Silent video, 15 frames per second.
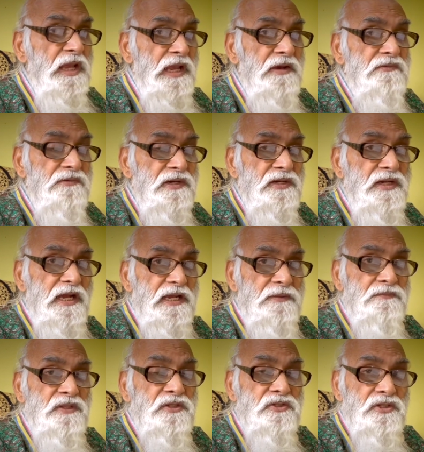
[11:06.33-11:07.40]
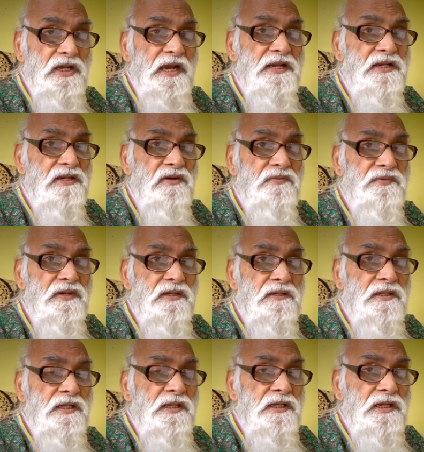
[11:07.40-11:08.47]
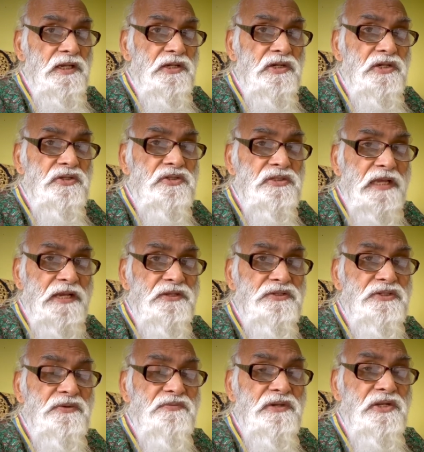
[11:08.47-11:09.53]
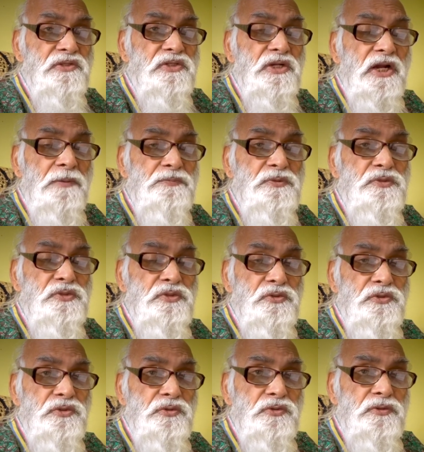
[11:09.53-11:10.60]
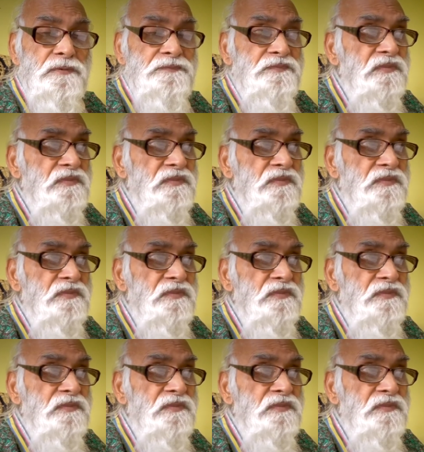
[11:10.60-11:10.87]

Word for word: Every time this kind of indecisiveness comes to you,